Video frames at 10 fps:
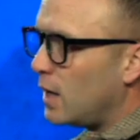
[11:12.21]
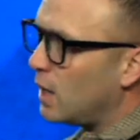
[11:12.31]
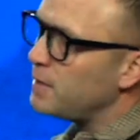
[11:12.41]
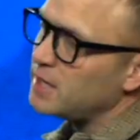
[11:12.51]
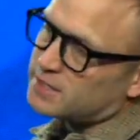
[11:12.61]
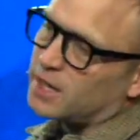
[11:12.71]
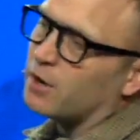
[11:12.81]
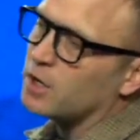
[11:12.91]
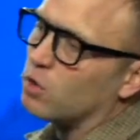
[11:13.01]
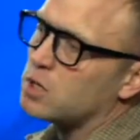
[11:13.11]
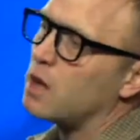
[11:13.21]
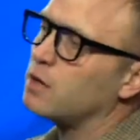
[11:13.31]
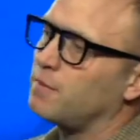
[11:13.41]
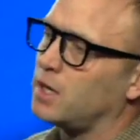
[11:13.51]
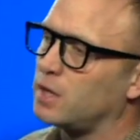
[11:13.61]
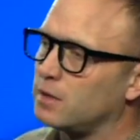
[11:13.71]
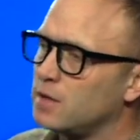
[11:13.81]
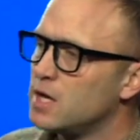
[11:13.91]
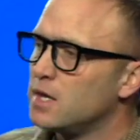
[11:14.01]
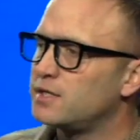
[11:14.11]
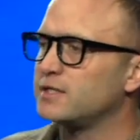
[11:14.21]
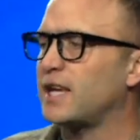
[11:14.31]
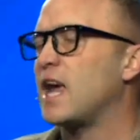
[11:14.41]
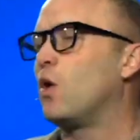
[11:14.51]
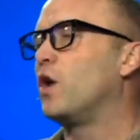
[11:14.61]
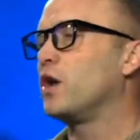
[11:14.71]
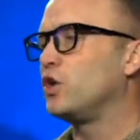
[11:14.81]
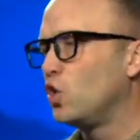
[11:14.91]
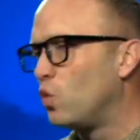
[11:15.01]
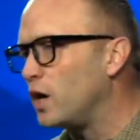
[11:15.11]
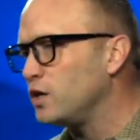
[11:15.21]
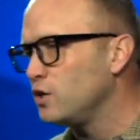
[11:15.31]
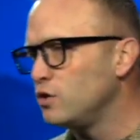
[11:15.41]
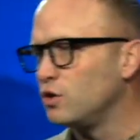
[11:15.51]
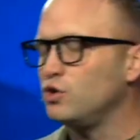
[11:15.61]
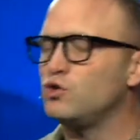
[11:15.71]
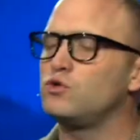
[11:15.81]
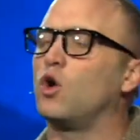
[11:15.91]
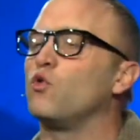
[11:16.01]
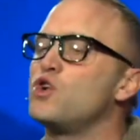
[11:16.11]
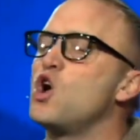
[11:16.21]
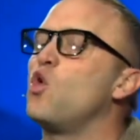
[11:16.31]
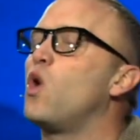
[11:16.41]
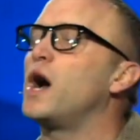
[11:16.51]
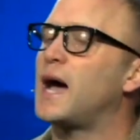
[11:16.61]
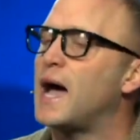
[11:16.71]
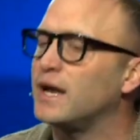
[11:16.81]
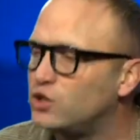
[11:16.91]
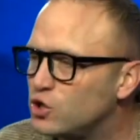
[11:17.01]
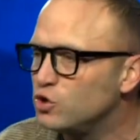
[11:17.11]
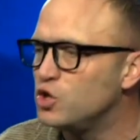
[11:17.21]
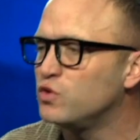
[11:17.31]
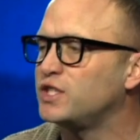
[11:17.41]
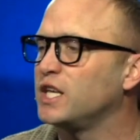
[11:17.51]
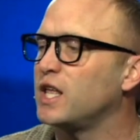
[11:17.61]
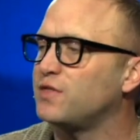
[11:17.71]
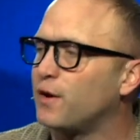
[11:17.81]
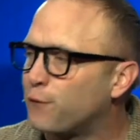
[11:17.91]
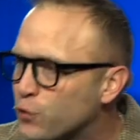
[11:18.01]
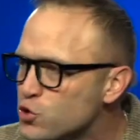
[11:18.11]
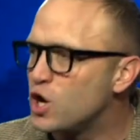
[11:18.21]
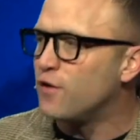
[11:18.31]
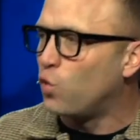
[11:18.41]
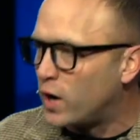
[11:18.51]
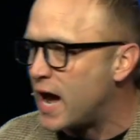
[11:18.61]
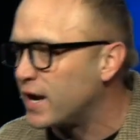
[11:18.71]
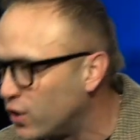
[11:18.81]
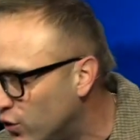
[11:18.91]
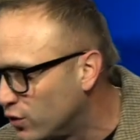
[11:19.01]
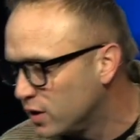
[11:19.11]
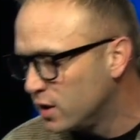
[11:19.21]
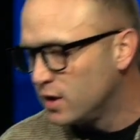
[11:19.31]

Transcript: And let me just tell you, don't come to me and says, hey, I want to do what you do. You don't know what I do. You see the fruit of what I do.